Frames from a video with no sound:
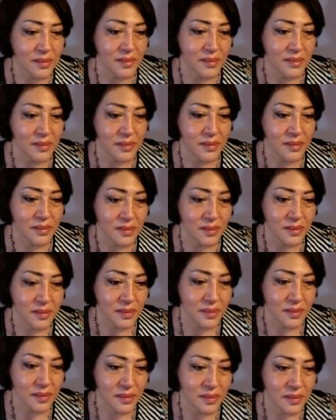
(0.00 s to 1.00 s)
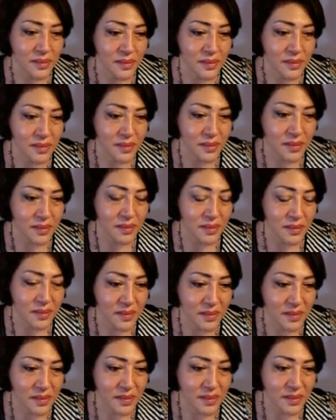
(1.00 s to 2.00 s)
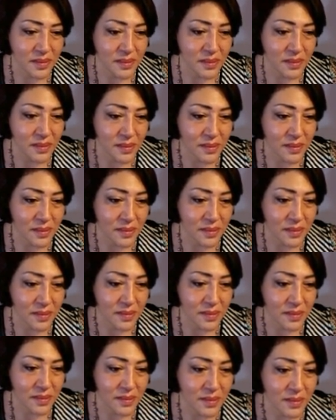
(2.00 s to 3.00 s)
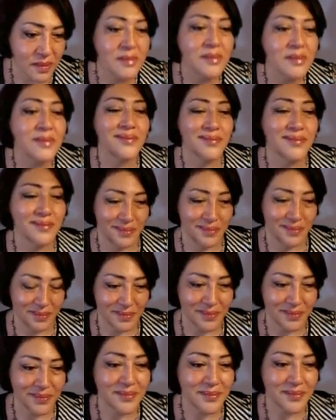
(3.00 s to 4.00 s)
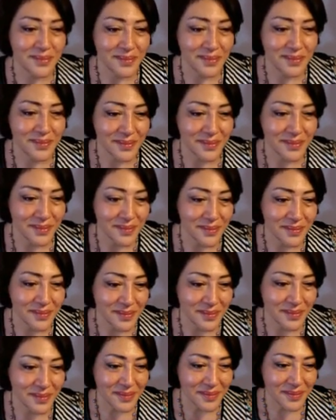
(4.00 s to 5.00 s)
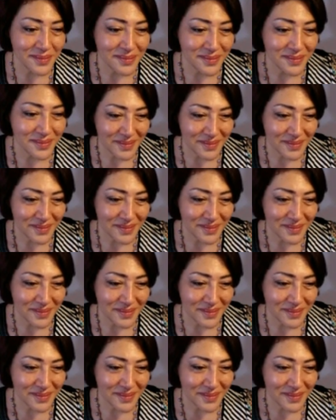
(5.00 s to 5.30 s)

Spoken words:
This person isn't speaking.